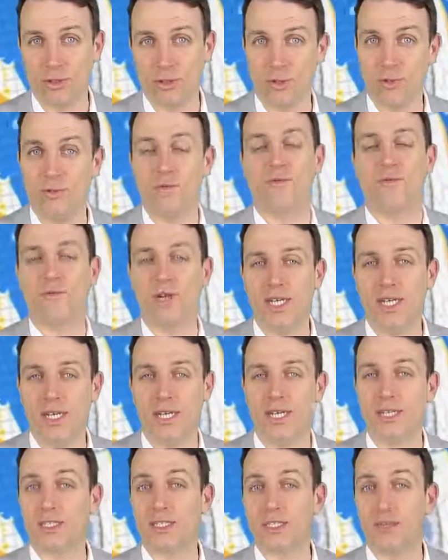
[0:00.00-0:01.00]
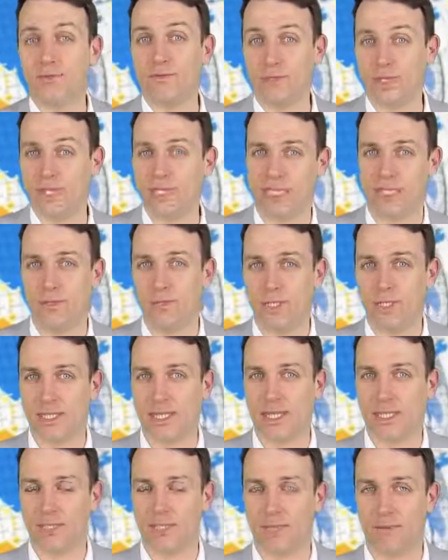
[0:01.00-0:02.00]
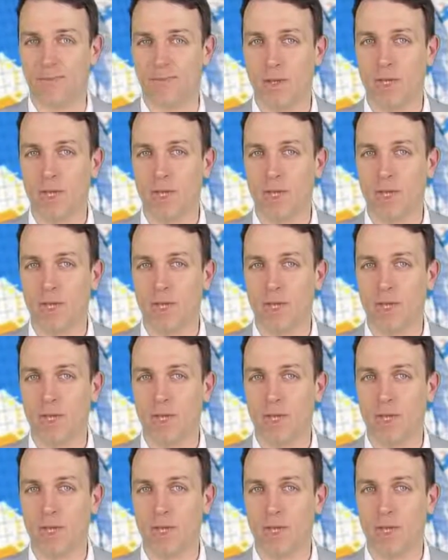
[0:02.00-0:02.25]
to three years if we see a recession.